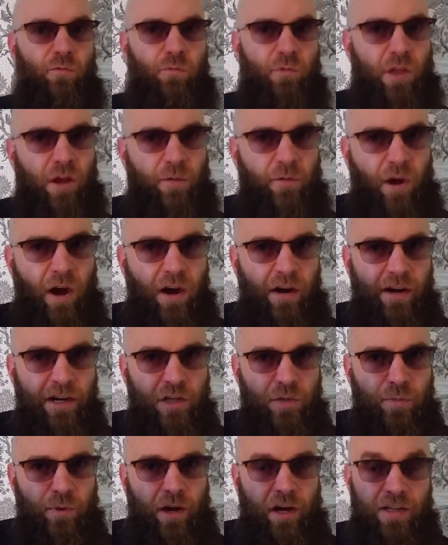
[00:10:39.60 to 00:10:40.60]
the
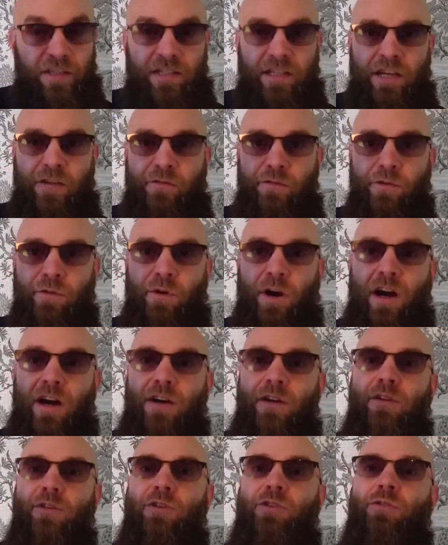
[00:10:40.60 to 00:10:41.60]
hardest part, if you
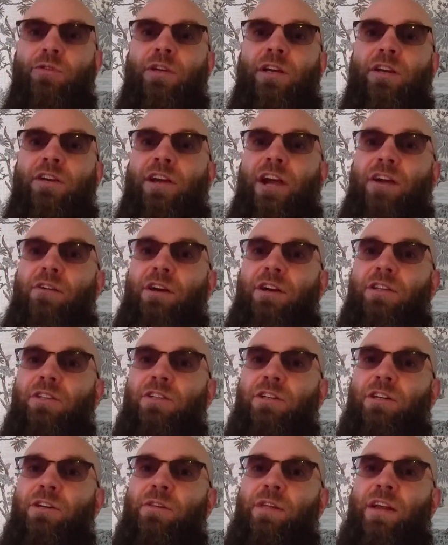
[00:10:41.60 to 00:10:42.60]
are doing a
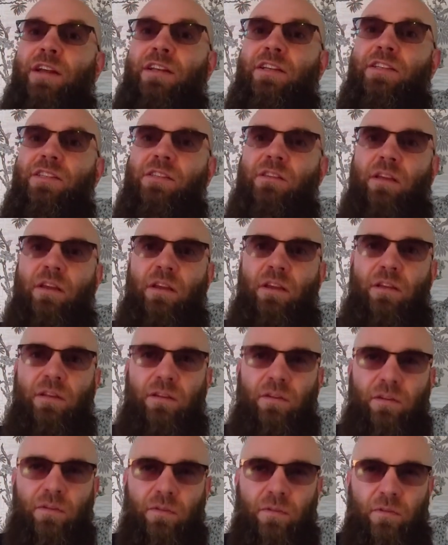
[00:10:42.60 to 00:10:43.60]
character that is
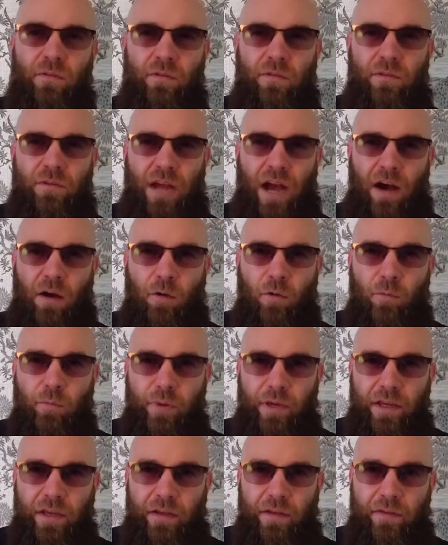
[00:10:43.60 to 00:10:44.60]

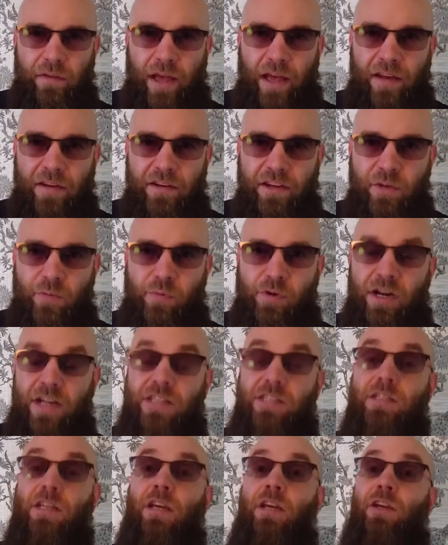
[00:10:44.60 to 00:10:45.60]
downbeat and
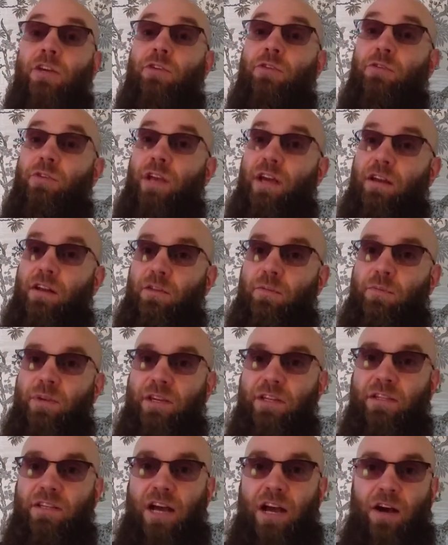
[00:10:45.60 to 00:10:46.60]
depressed, you cannot
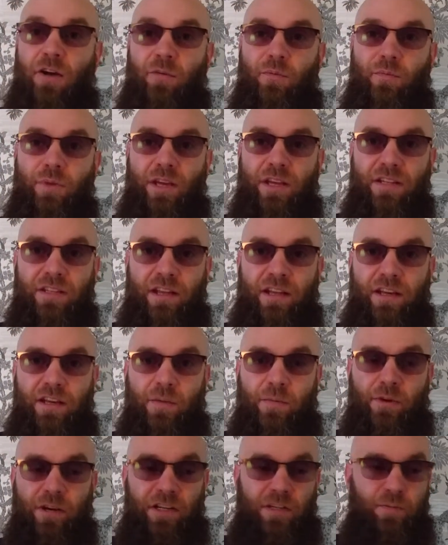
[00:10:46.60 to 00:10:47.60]
be downbeat and
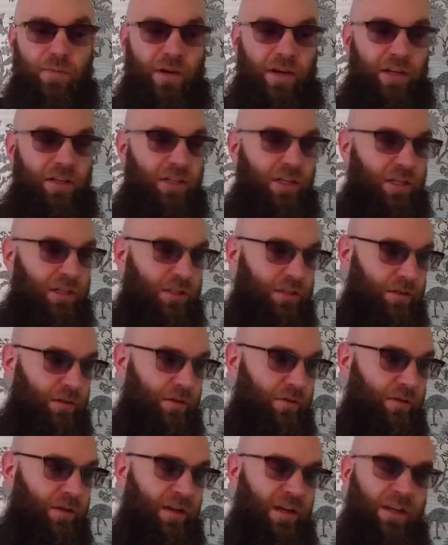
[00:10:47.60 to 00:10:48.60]
depressed by just
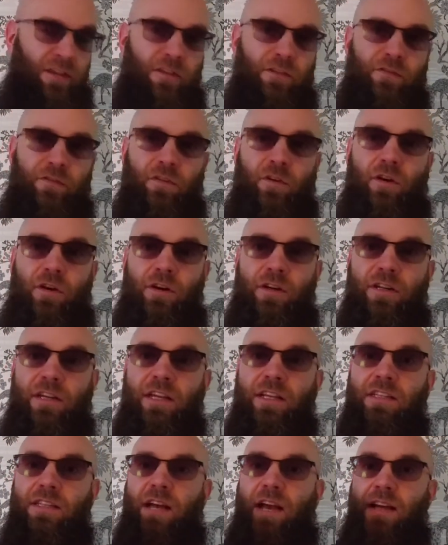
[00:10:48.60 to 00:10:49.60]
looking at the floor.
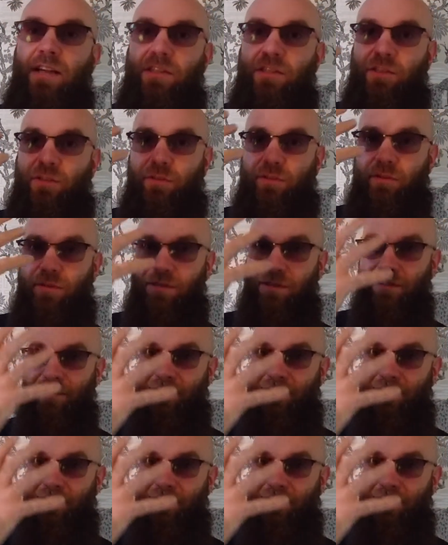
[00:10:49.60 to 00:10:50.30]
It has to